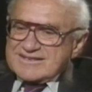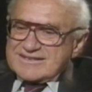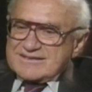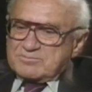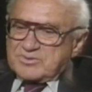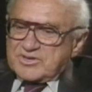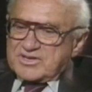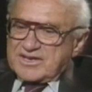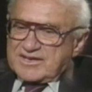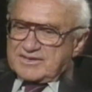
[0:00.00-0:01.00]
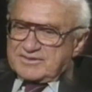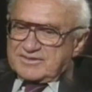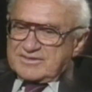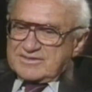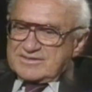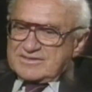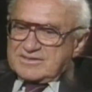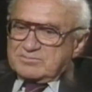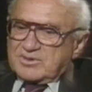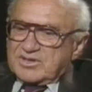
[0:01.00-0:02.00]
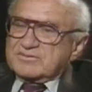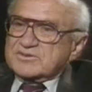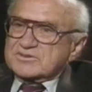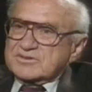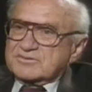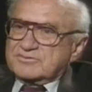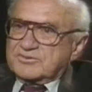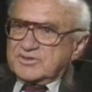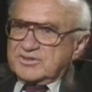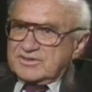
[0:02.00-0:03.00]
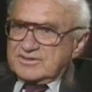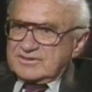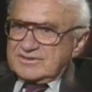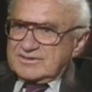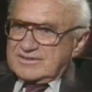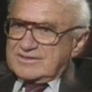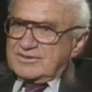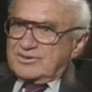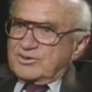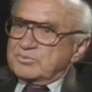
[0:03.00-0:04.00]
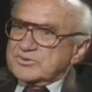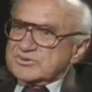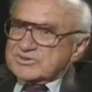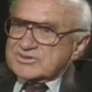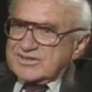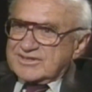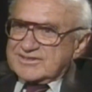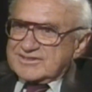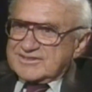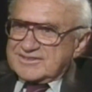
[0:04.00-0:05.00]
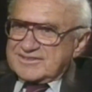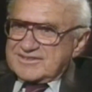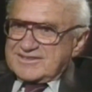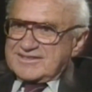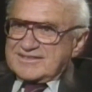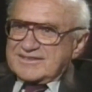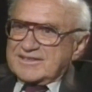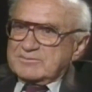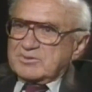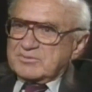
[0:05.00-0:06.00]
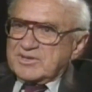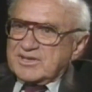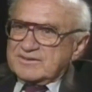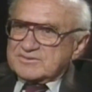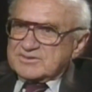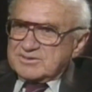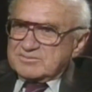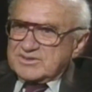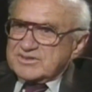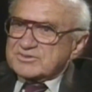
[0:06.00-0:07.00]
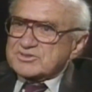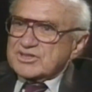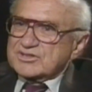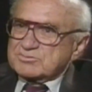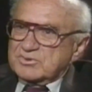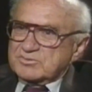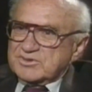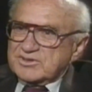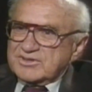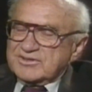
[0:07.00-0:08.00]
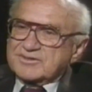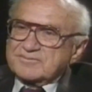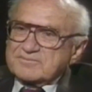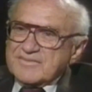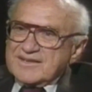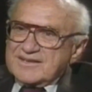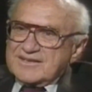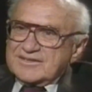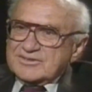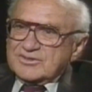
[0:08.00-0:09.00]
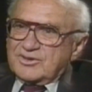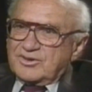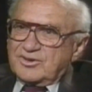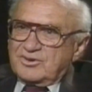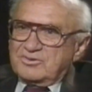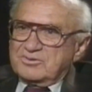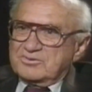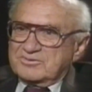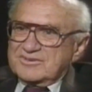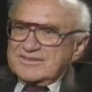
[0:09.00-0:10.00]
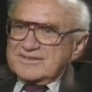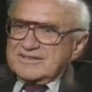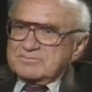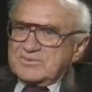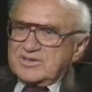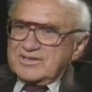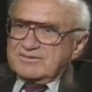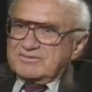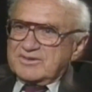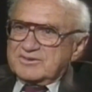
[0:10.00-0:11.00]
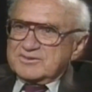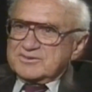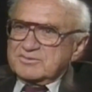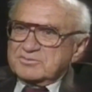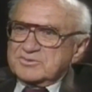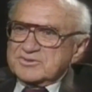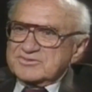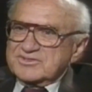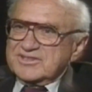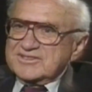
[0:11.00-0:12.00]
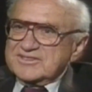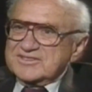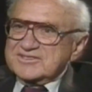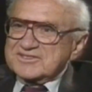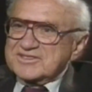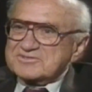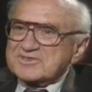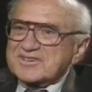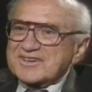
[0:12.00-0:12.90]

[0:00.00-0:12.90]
bring together the believers in a free, open society and enable them to have some interchange one with another. And he said, "Oh, a meeting of the veterans of the wars of the 19th century."